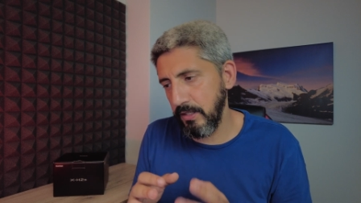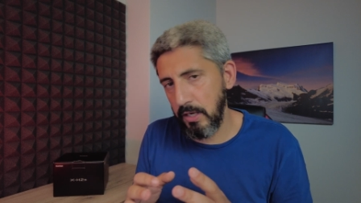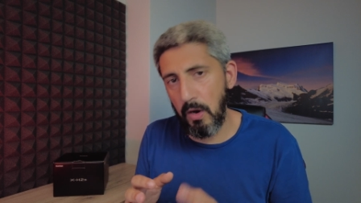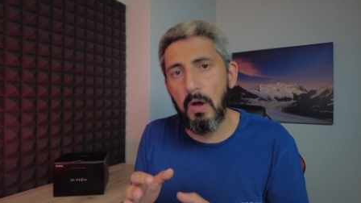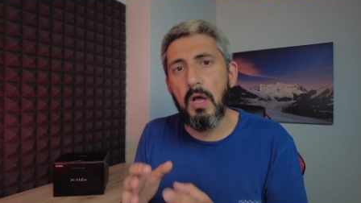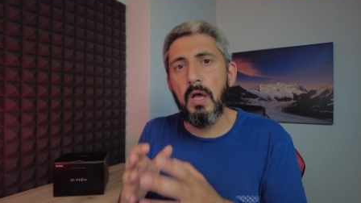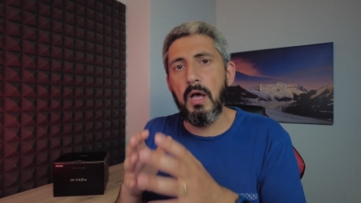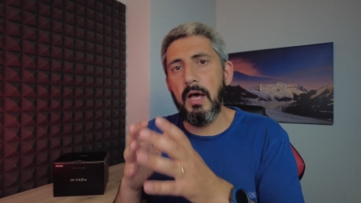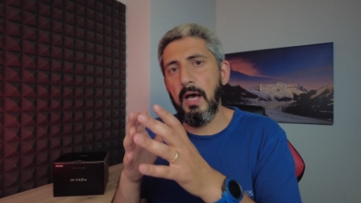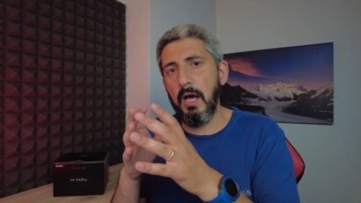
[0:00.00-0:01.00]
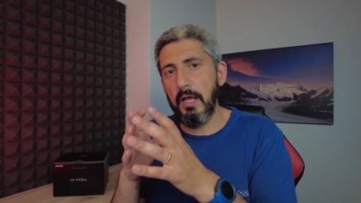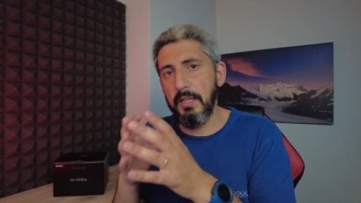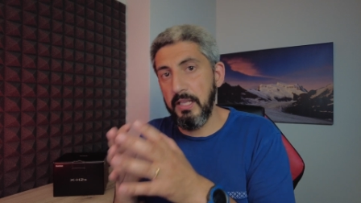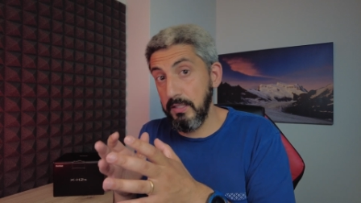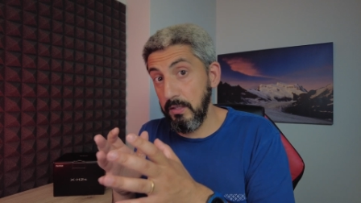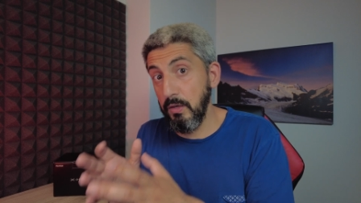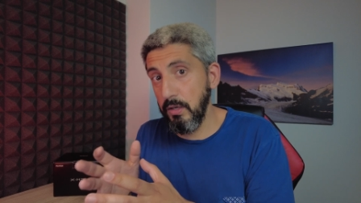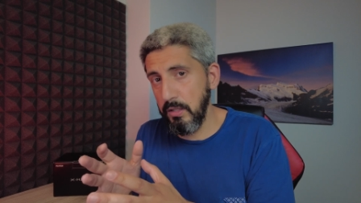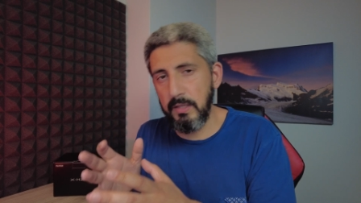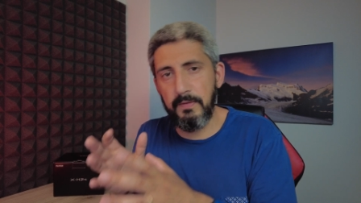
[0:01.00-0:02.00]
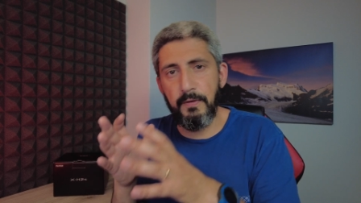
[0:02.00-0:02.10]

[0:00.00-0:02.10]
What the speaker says: So it's good